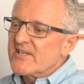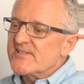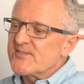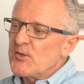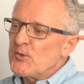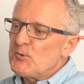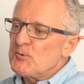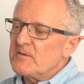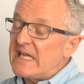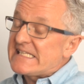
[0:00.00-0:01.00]

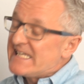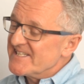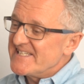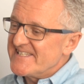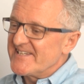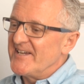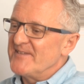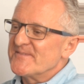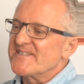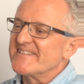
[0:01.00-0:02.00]
So exciting
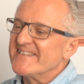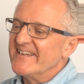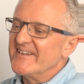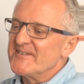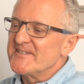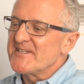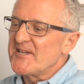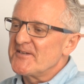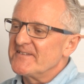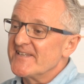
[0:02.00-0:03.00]
times, and
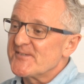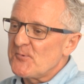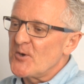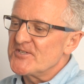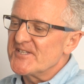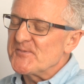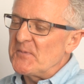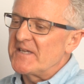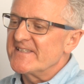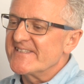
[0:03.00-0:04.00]
let's watch this
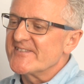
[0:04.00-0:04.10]
space